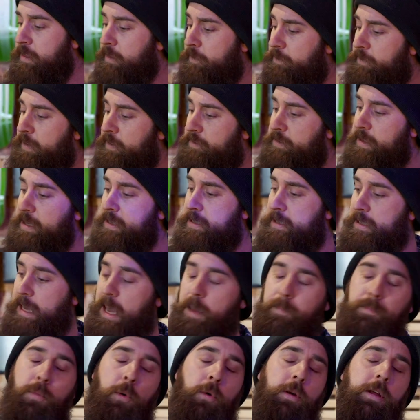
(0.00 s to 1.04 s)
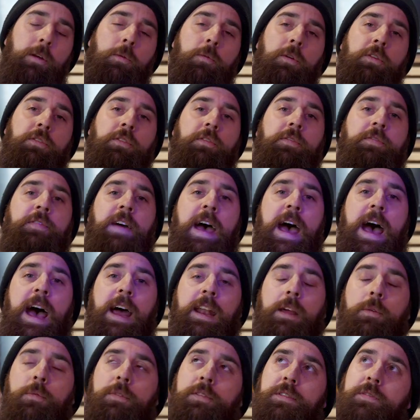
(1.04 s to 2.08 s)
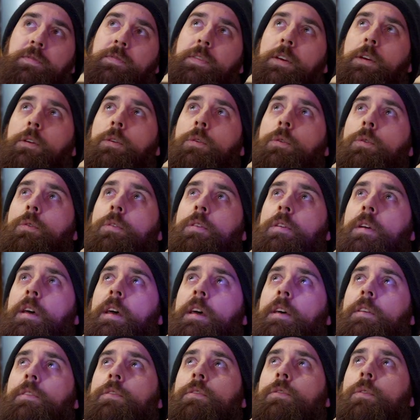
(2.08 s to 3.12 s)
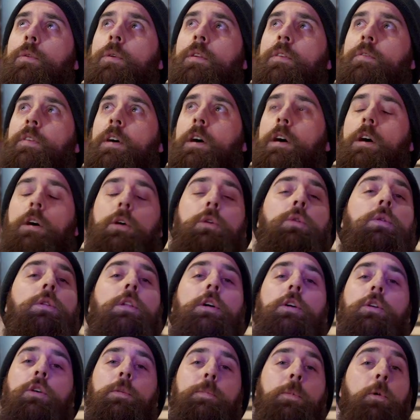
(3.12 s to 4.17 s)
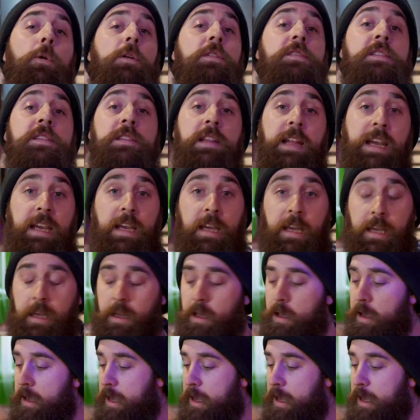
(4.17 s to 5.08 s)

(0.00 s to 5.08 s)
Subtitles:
the 50s, skateboarding was a fad. It was viewed as sort of a hula hoop or a slinky.